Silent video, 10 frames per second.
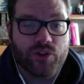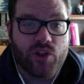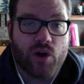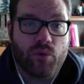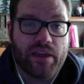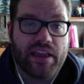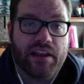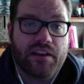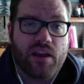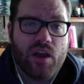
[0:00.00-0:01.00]
your long
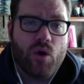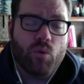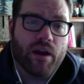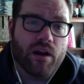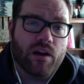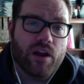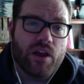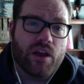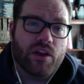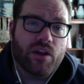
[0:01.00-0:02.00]
weekend where
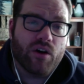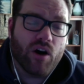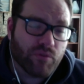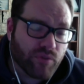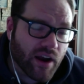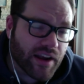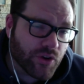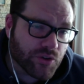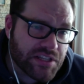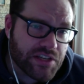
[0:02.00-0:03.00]
on Friday
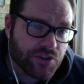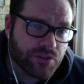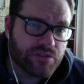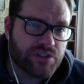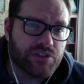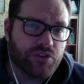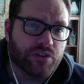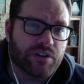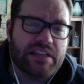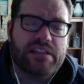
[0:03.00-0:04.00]
your teachers and
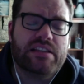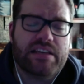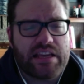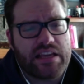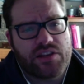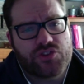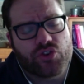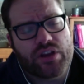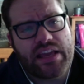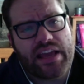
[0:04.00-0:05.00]
your ECEs,
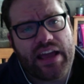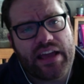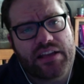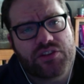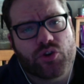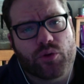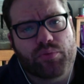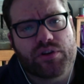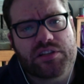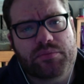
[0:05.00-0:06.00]
your EAs, your
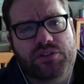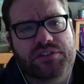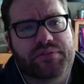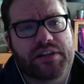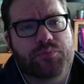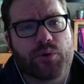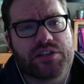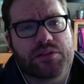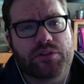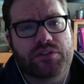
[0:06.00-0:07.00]
principals and vice
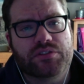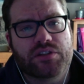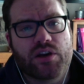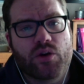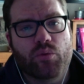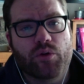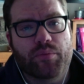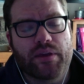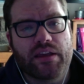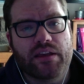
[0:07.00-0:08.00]
principals will
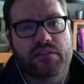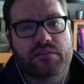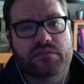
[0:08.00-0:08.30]
be